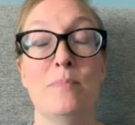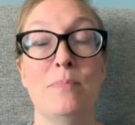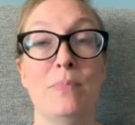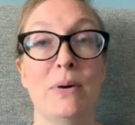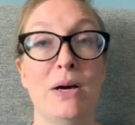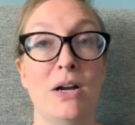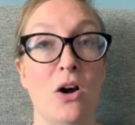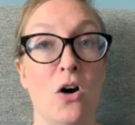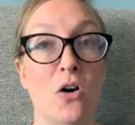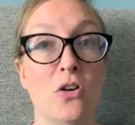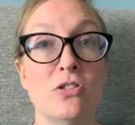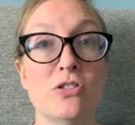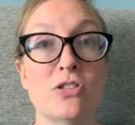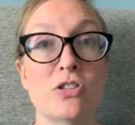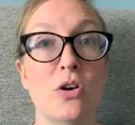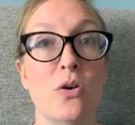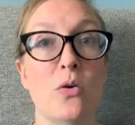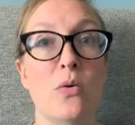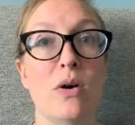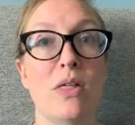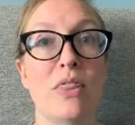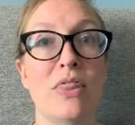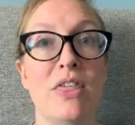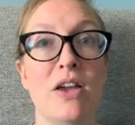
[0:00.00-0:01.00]
But
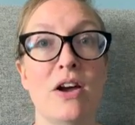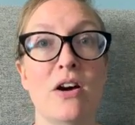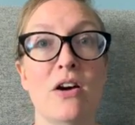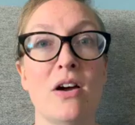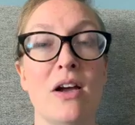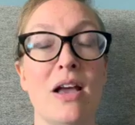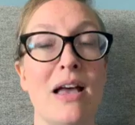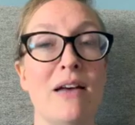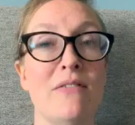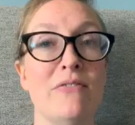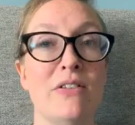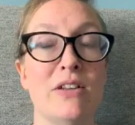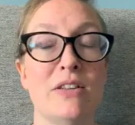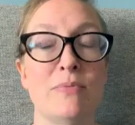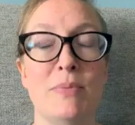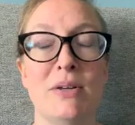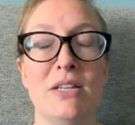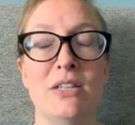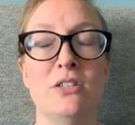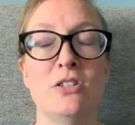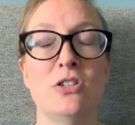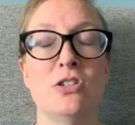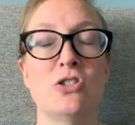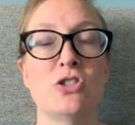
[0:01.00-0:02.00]
also, there have
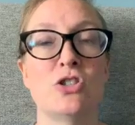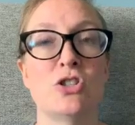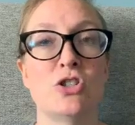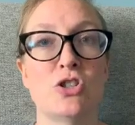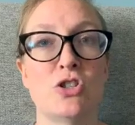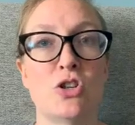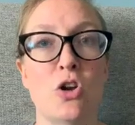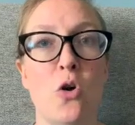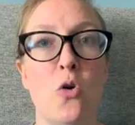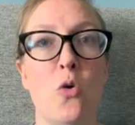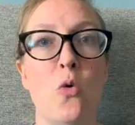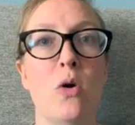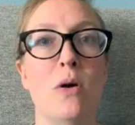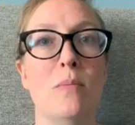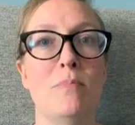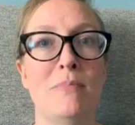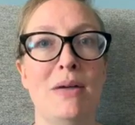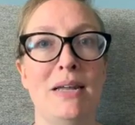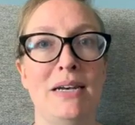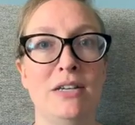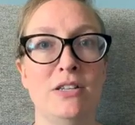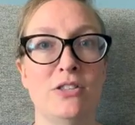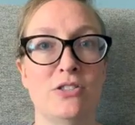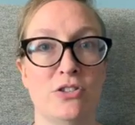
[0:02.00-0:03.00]
been so
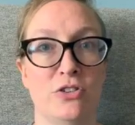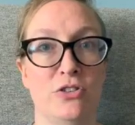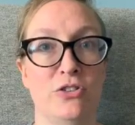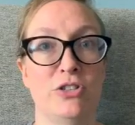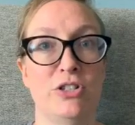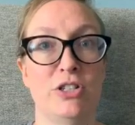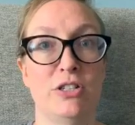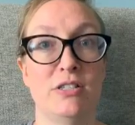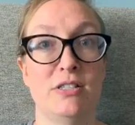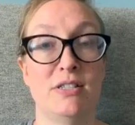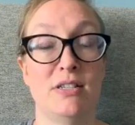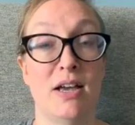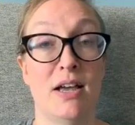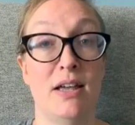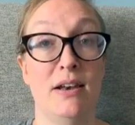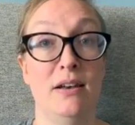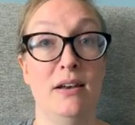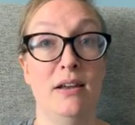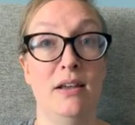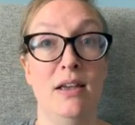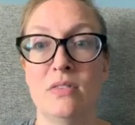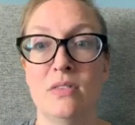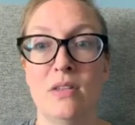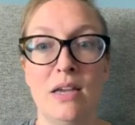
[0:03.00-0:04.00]
many searches
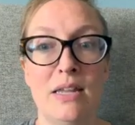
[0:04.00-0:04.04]
done.